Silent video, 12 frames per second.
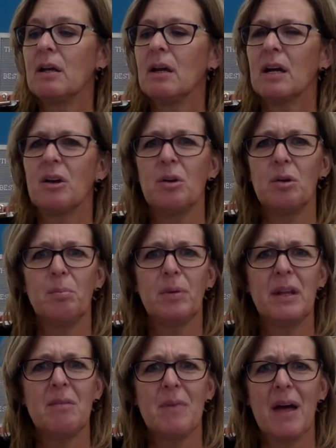I couldn't
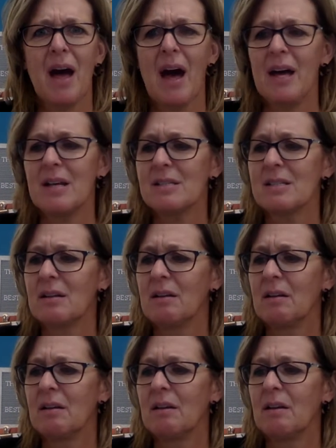believe my eyes.
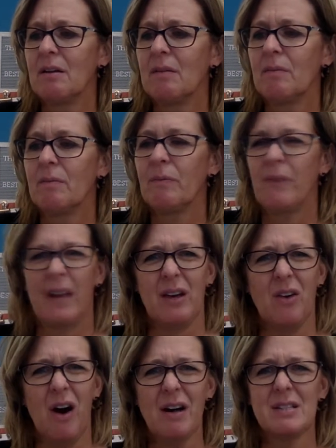I
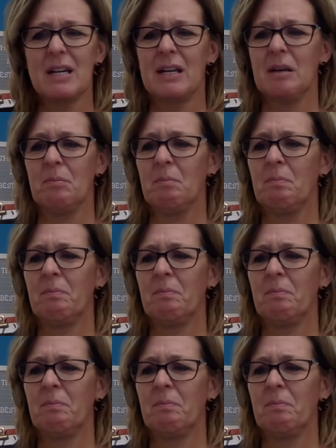gawked at him.